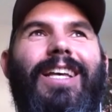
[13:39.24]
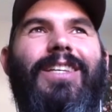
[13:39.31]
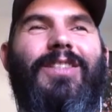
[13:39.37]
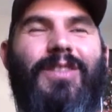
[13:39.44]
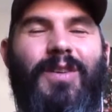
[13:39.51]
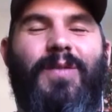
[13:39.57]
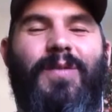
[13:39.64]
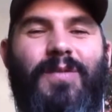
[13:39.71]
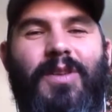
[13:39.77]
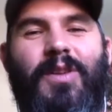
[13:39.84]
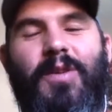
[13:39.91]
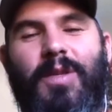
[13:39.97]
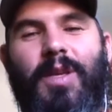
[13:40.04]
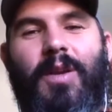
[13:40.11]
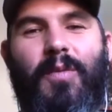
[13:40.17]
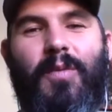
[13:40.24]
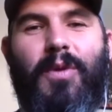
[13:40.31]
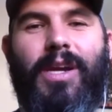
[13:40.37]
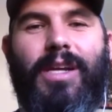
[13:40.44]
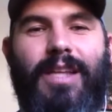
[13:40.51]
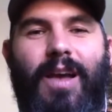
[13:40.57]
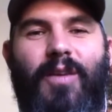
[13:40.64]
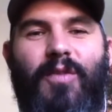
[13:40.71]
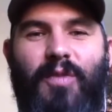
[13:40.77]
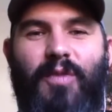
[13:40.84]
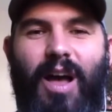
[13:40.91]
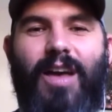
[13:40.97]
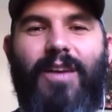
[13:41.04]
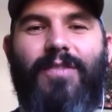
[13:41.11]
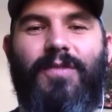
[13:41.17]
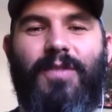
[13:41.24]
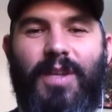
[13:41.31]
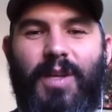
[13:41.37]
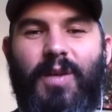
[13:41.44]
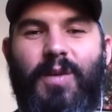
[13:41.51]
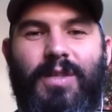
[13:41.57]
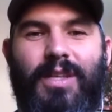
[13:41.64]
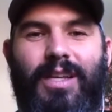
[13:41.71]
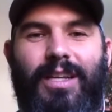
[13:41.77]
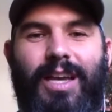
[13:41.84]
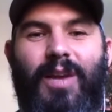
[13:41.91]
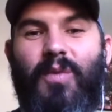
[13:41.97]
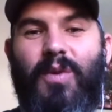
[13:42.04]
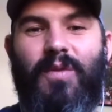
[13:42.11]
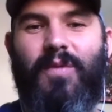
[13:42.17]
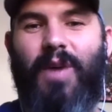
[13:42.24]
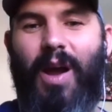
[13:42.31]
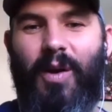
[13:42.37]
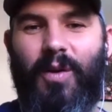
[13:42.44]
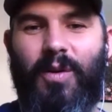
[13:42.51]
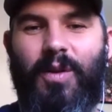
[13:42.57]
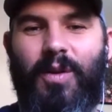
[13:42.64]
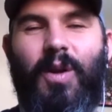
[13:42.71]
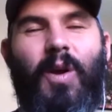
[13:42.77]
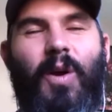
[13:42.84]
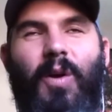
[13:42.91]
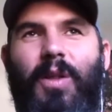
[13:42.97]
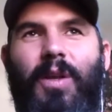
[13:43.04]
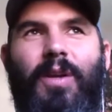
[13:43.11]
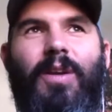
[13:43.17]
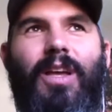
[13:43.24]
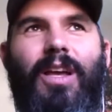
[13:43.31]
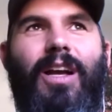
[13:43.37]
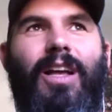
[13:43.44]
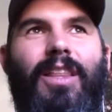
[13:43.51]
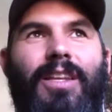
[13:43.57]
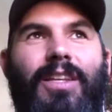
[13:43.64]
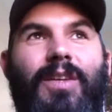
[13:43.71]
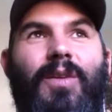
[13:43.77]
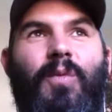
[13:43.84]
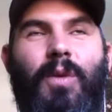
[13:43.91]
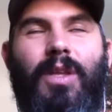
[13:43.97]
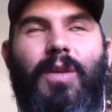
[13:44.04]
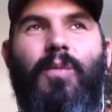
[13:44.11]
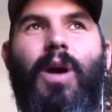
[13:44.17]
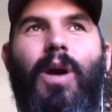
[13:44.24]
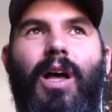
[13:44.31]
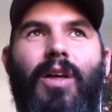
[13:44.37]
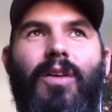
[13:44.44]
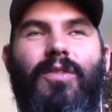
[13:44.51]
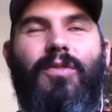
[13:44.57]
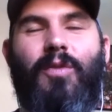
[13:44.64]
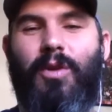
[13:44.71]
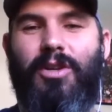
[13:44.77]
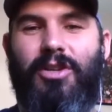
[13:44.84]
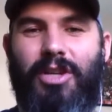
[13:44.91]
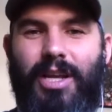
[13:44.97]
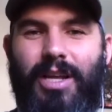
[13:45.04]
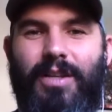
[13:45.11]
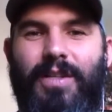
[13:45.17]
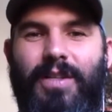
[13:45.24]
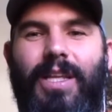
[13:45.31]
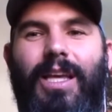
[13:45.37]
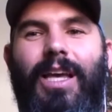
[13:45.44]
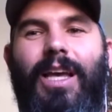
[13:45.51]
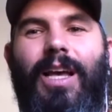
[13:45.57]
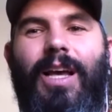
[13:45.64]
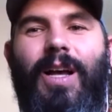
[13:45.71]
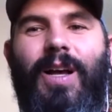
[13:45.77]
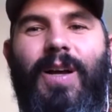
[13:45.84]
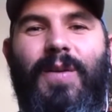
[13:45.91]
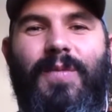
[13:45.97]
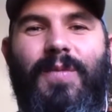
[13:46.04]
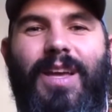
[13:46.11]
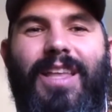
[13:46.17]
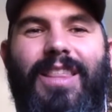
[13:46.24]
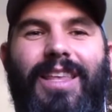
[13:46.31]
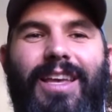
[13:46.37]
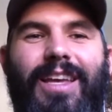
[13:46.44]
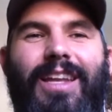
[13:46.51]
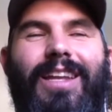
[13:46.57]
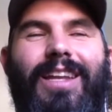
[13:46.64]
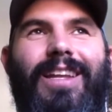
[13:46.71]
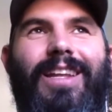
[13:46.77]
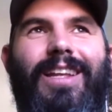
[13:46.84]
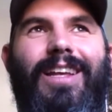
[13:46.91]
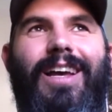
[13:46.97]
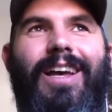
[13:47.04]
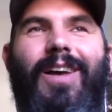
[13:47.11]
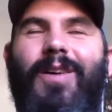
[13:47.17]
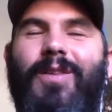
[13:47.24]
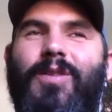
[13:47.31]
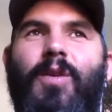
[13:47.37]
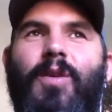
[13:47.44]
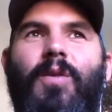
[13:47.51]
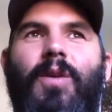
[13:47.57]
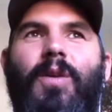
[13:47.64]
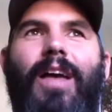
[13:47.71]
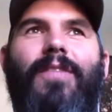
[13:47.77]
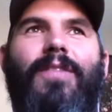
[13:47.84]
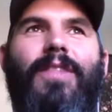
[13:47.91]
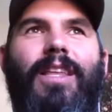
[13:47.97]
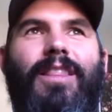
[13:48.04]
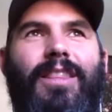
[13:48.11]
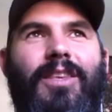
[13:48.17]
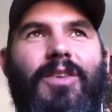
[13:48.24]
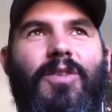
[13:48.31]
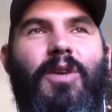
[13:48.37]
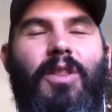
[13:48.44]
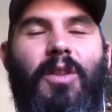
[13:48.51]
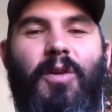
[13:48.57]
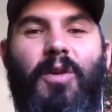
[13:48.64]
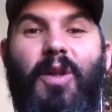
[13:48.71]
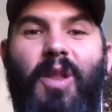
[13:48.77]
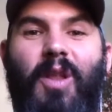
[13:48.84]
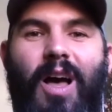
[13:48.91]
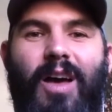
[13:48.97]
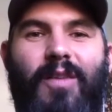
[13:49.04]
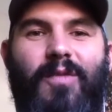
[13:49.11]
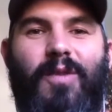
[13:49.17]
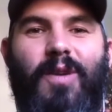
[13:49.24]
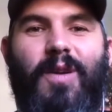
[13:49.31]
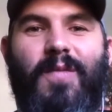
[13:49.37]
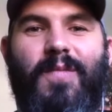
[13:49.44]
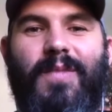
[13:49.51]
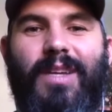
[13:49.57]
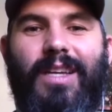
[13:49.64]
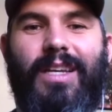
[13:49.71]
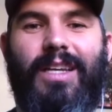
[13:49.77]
so the newsletter breaks down 5 videos that kind of went viral, or that did really well for a channel. And then I think that you can learn a lot from